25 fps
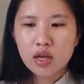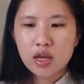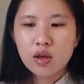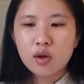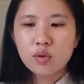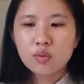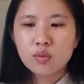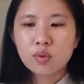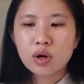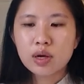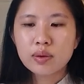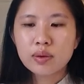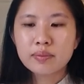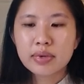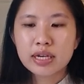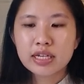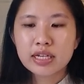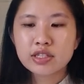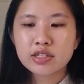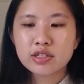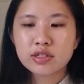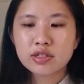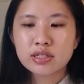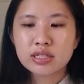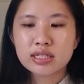What
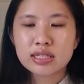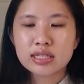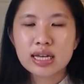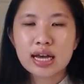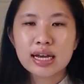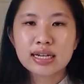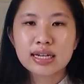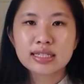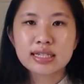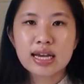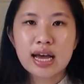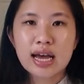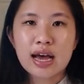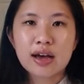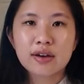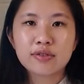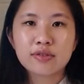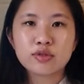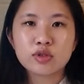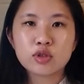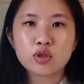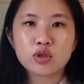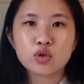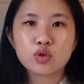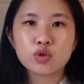made you decide to
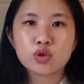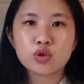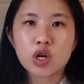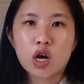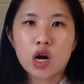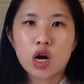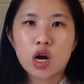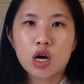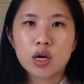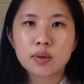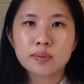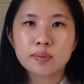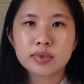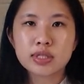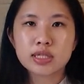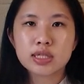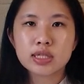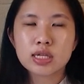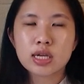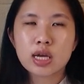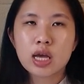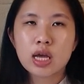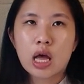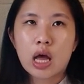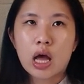have two jobs?
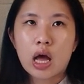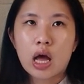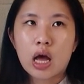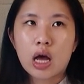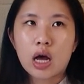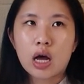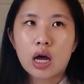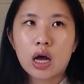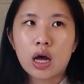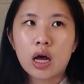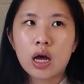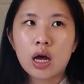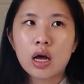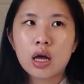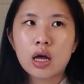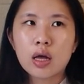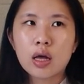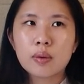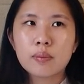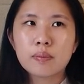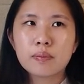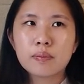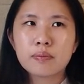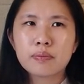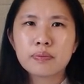
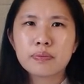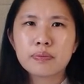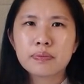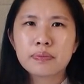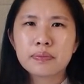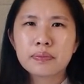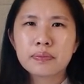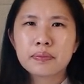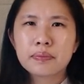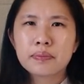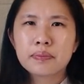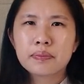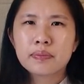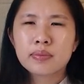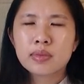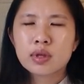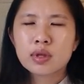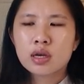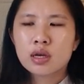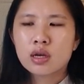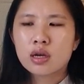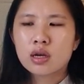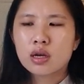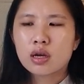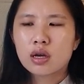Um,
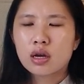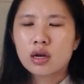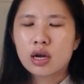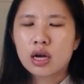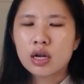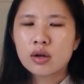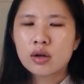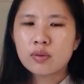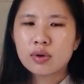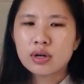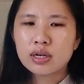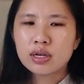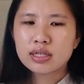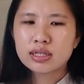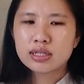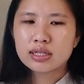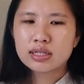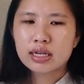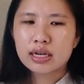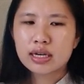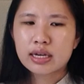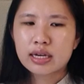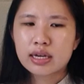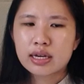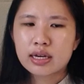I don't want to
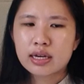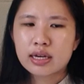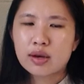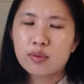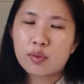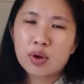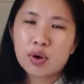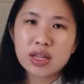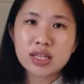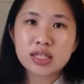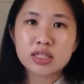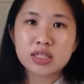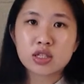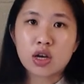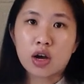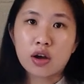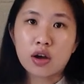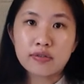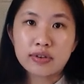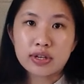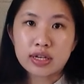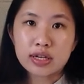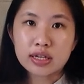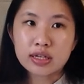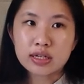say, well, it's
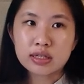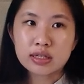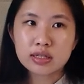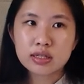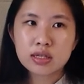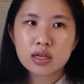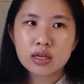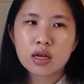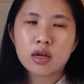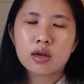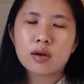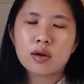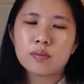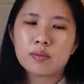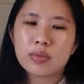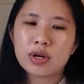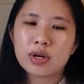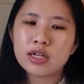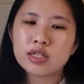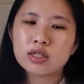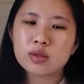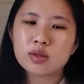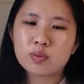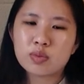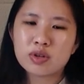obvious, but
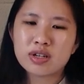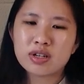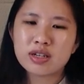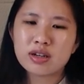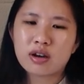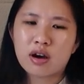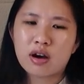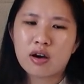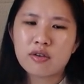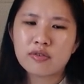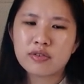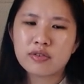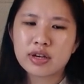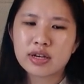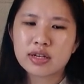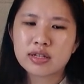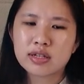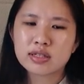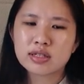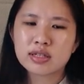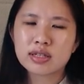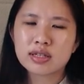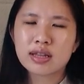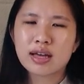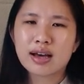it's pretty
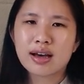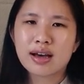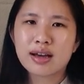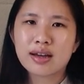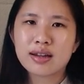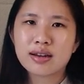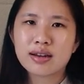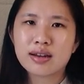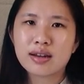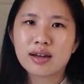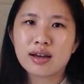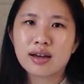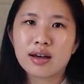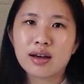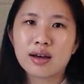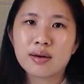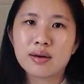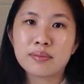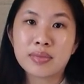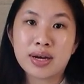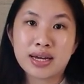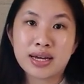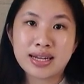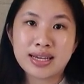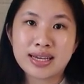obvious in that uh,
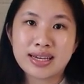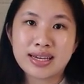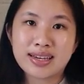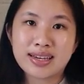money.